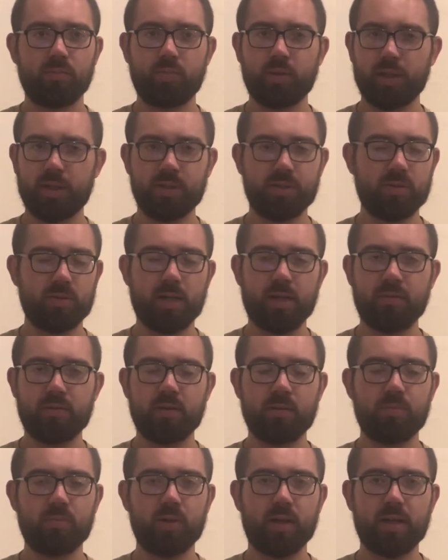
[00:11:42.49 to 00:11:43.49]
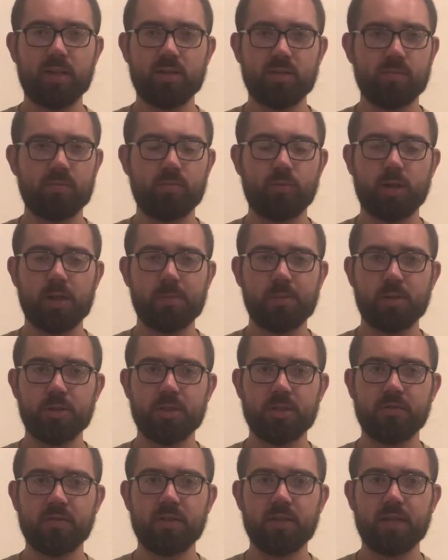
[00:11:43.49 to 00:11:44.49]
plays on pretty
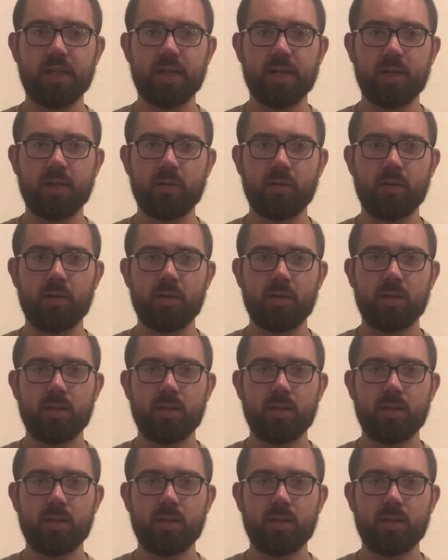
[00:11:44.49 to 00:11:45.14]
much every down.